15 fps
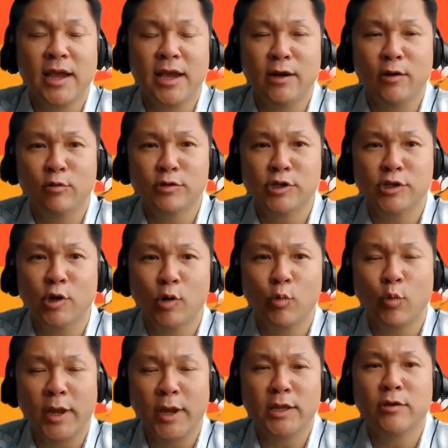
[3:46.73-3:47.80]
and also
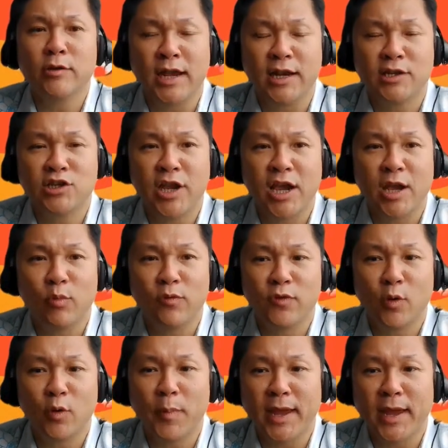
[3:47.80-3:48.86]
when you had a chat with
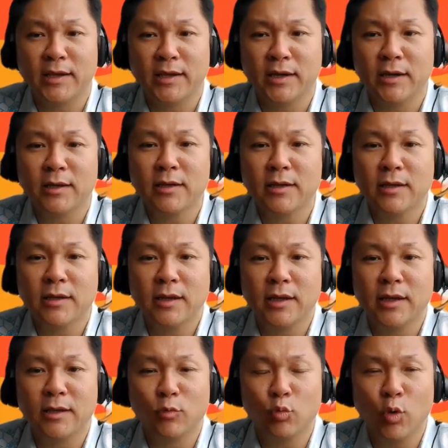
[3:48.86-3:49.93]
your banker,
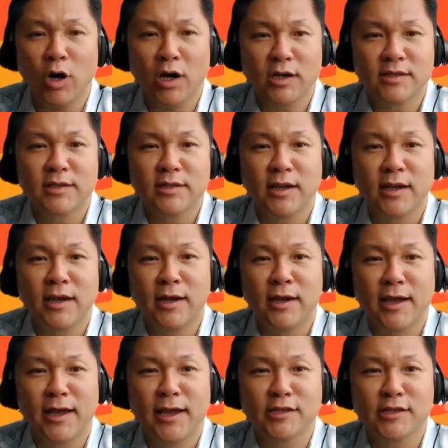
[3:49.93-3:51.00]
it worked
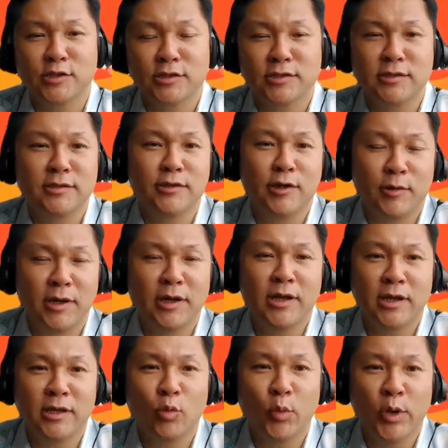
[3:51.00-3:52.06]

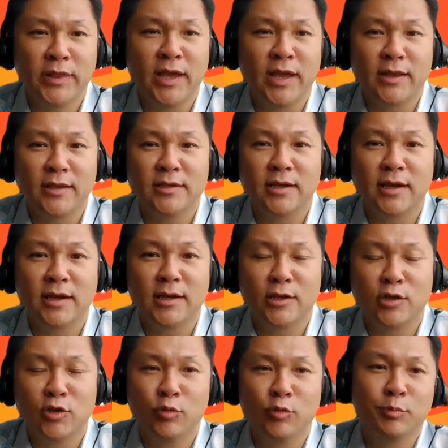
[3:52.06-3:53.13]
in a way
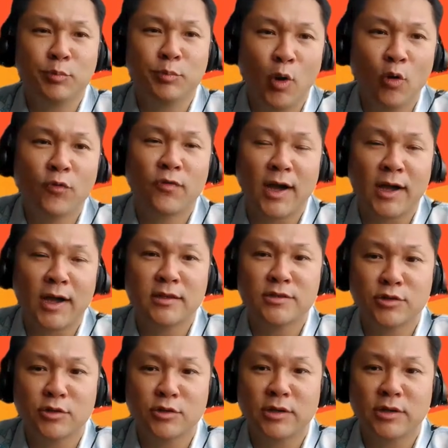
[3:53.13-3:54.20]
that you both
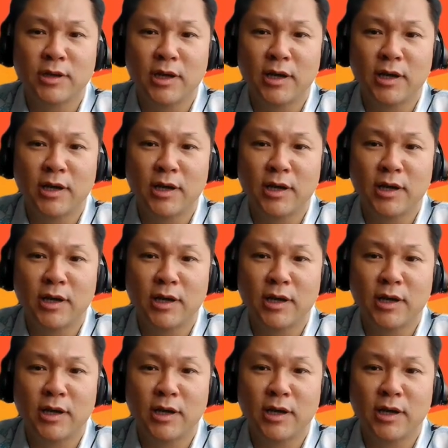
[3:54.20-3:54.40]
understood